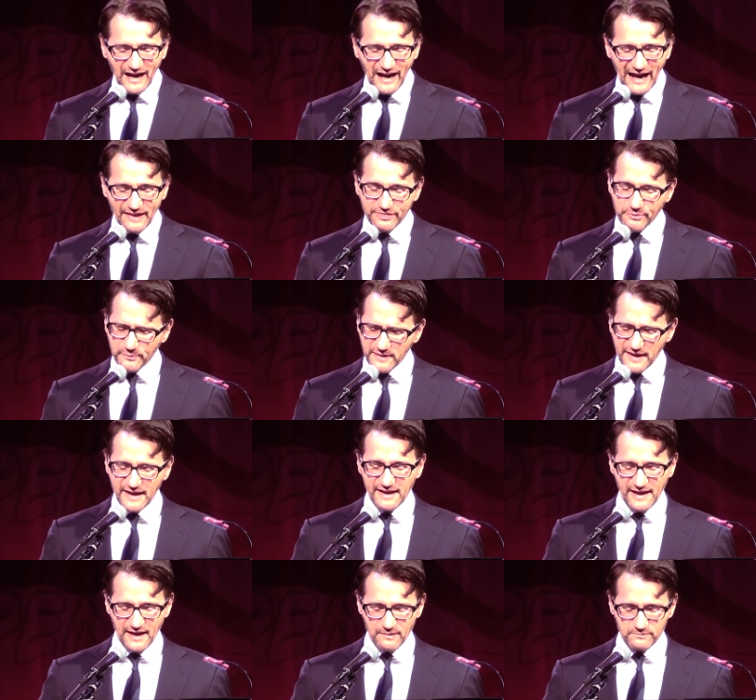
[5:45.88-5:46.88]
At 3
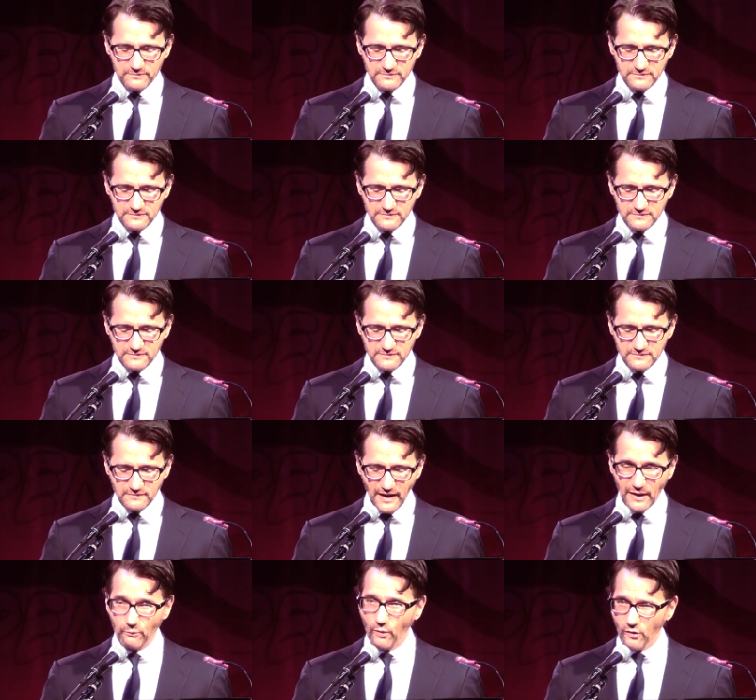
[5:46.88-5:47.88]
a.m.,
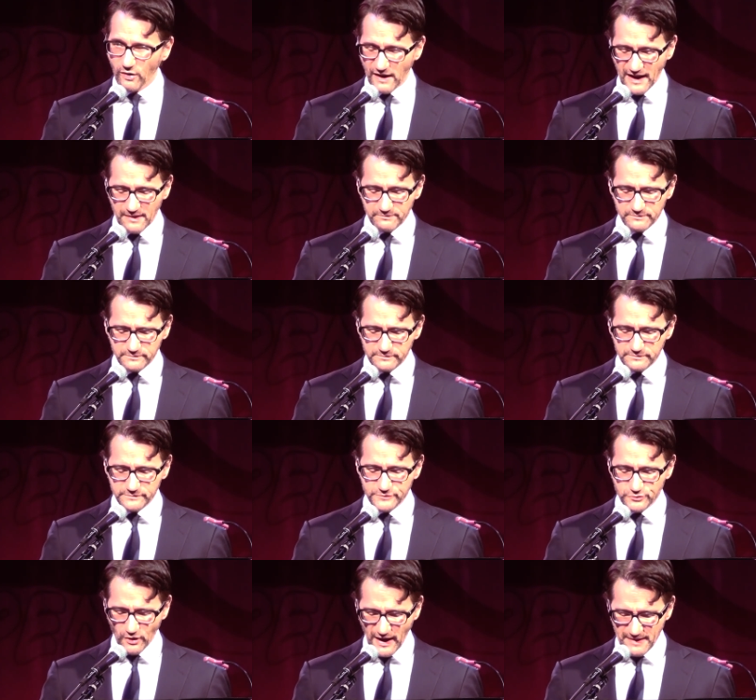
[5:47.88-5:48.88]
I woke up,
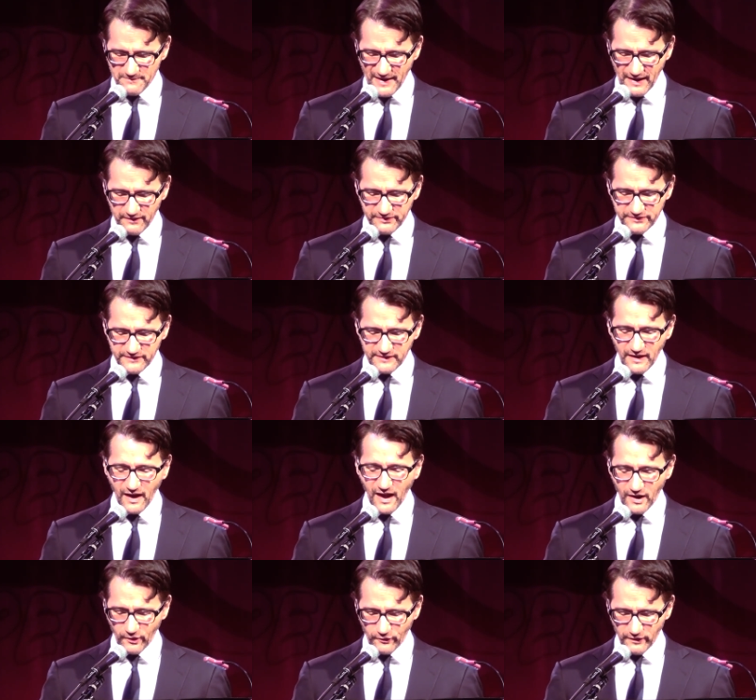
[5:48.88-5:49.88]
dry-mouthed,
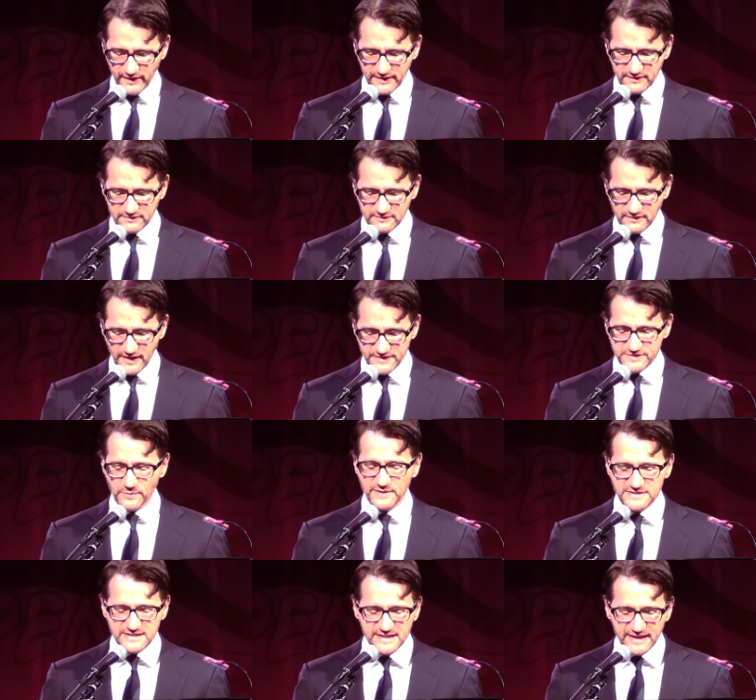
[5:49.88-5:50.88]
hungry, and so
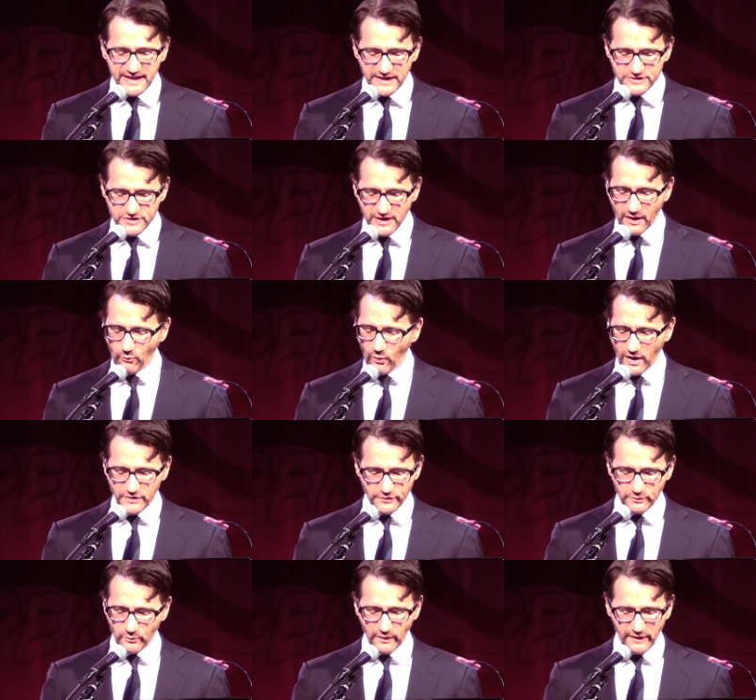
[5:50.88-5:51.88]
into the kitchen I
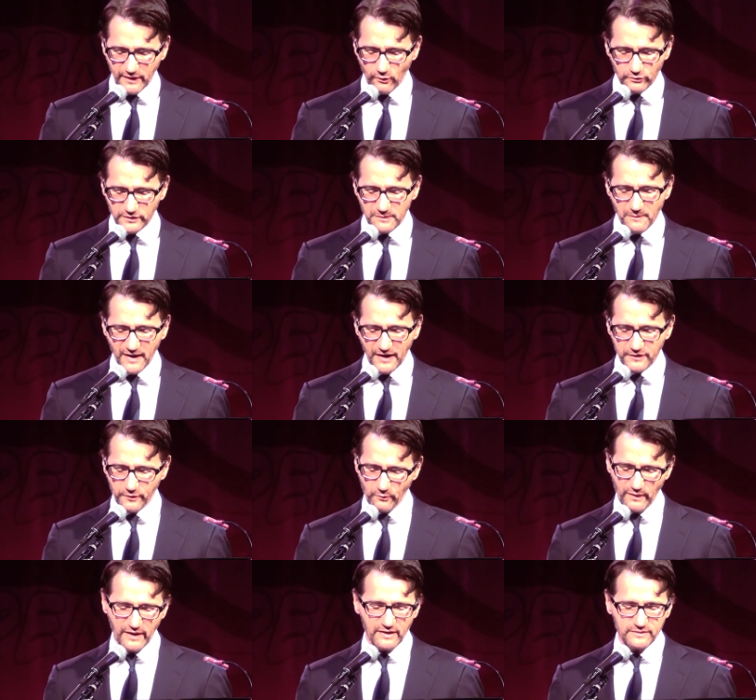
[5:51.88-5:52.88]
wandered wearing only my
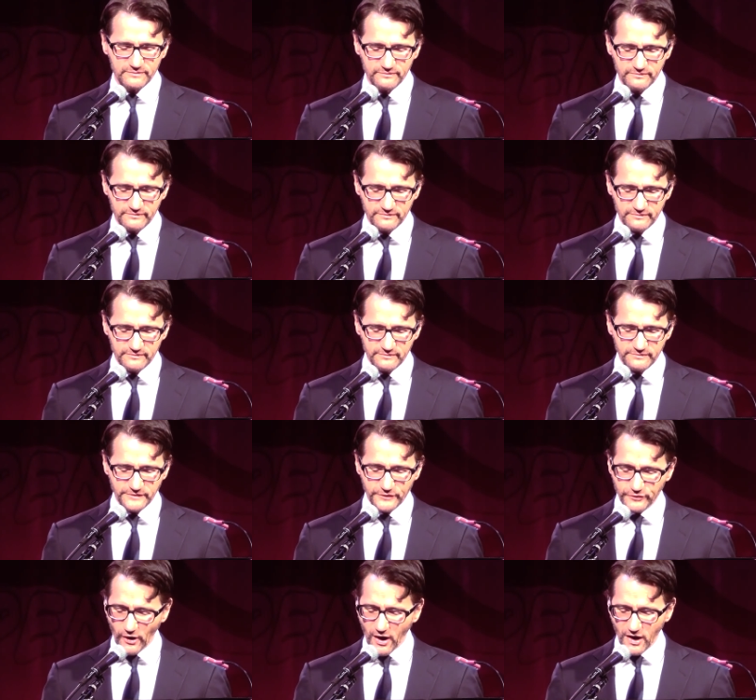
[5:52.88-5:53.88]
underwear.
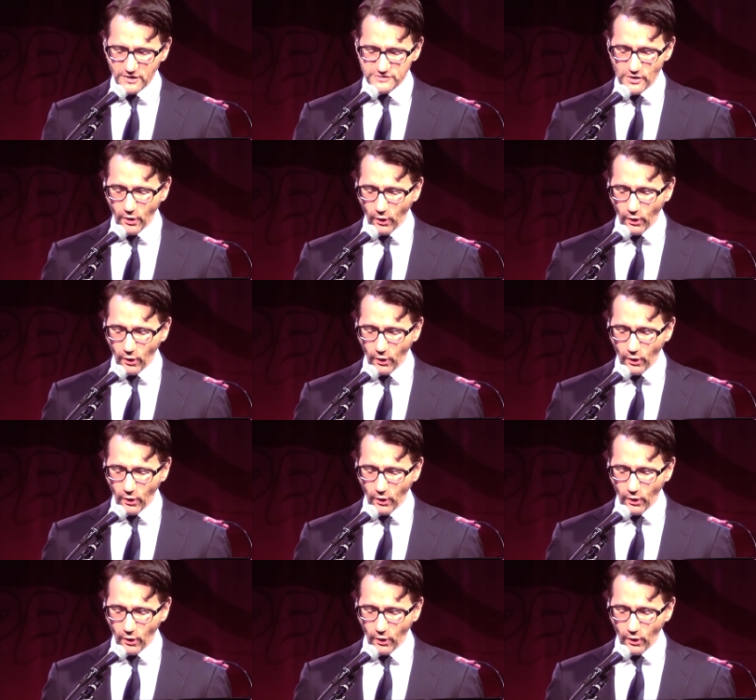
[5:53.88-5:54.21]
The dogs